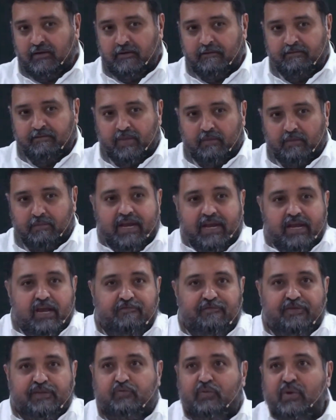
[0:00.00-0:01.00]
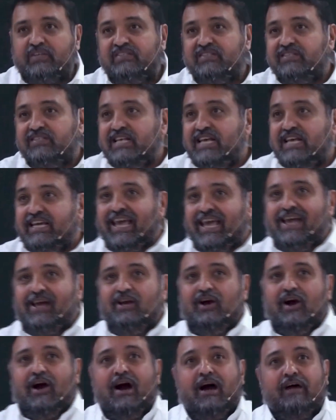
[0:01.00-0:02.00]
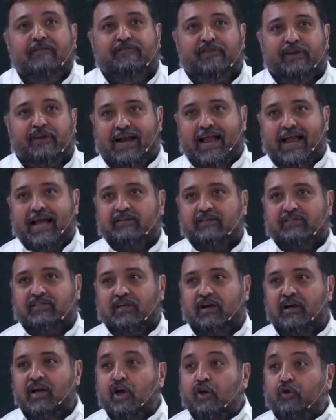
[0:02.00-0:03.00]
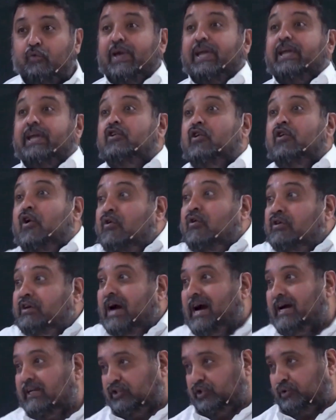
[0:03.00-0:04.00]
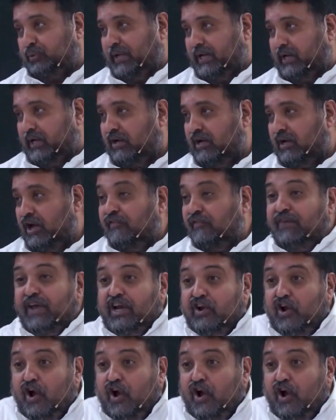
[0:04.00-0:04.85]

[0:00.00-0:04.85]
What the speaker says: Many of us, we are seeking God for an answer. We know God's will. We know